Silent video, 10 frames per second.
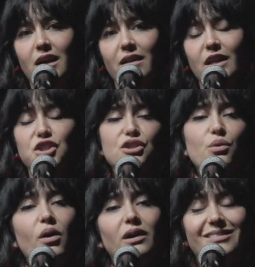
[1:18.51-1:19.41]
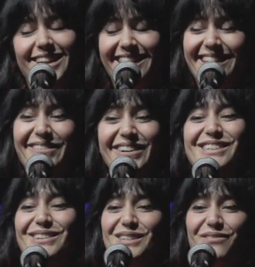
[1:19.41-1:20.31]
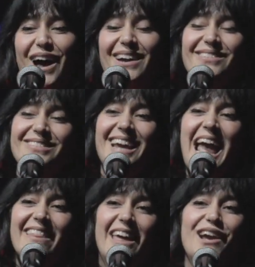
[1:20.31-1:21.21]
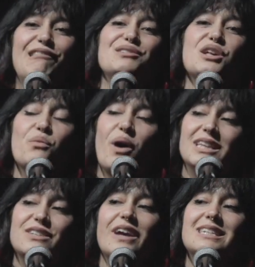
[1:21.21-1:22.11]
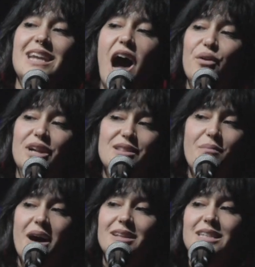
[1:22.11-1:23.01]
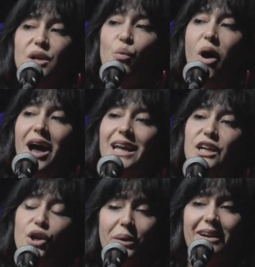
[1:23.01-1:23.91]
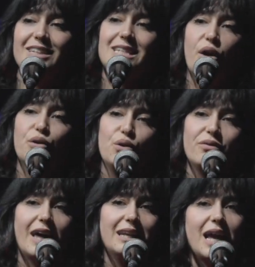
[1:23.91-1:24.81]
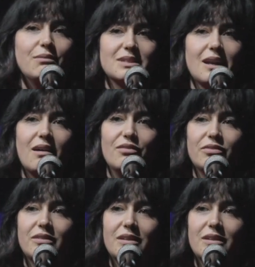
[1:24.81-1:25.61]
They're just the ones who survived. The heroes are the ones face down in the mud. And why can no one ever tell you their names, love?